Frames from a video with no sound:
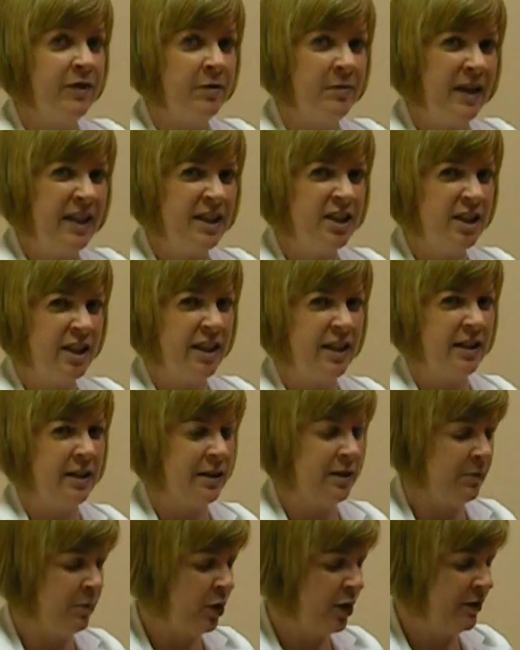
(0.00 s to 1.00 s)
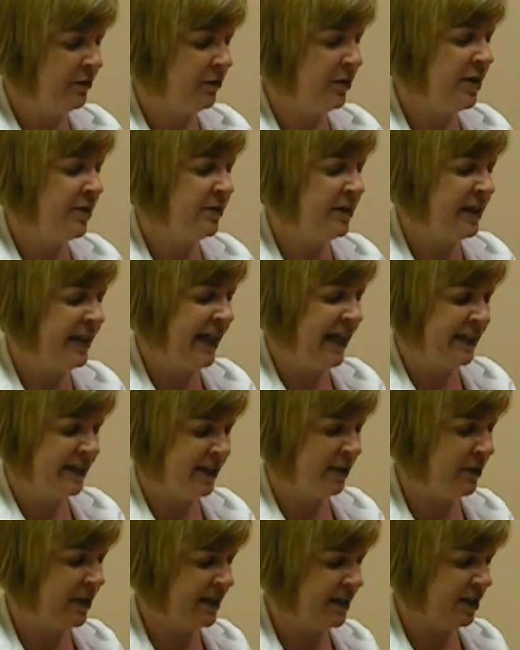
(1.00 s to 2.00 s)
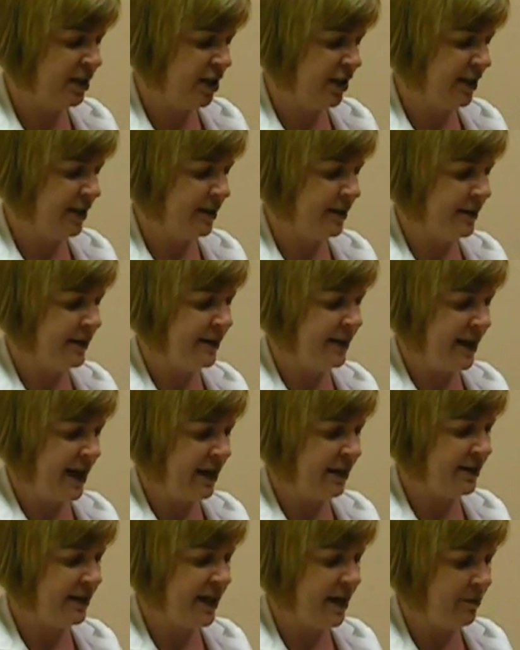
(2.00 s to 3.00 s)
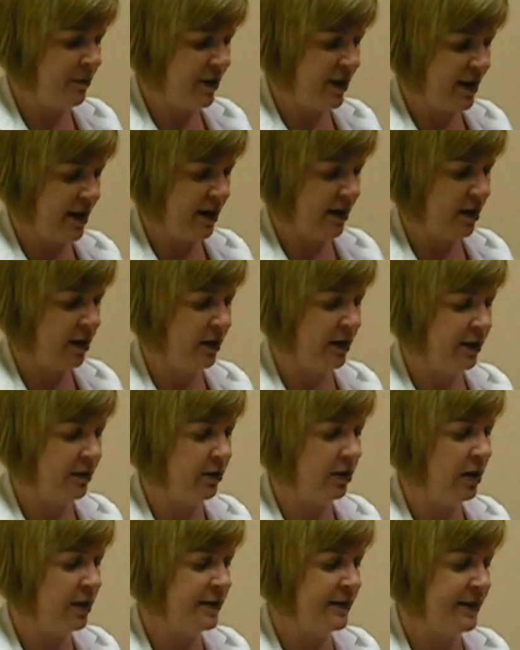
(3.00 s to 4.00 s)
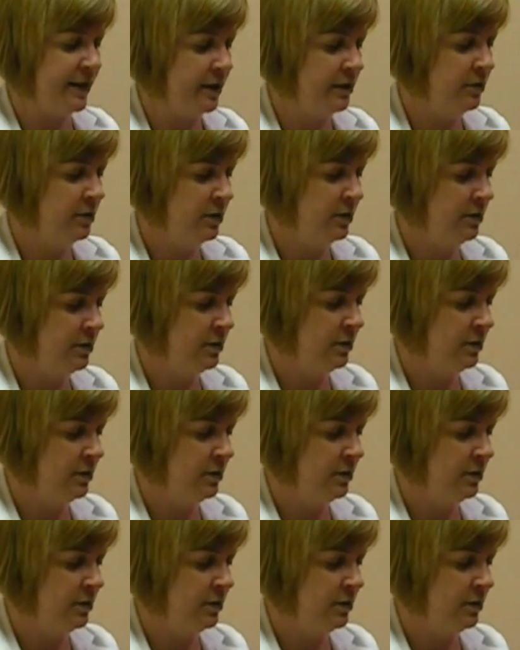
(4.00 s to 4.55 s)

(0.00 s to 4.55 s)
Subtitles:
information, more frequently asked questions, that type of thing on there also.